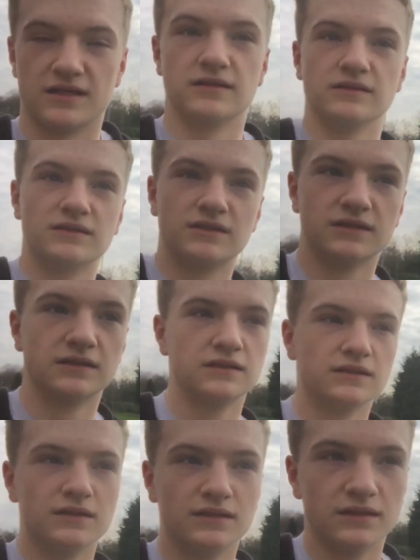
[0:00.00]
like
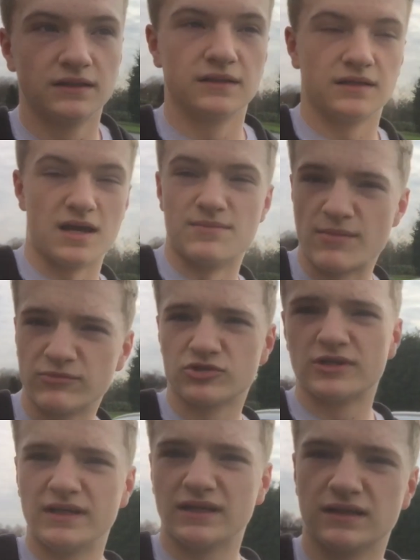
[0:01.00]
a
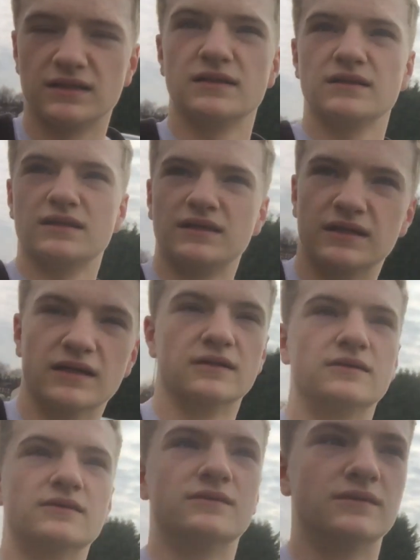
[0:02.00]
memory, you
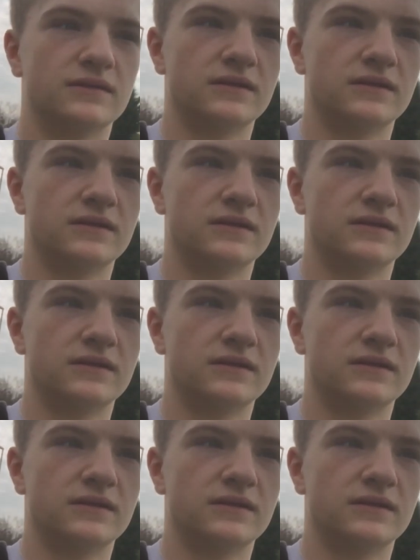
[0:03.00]
know,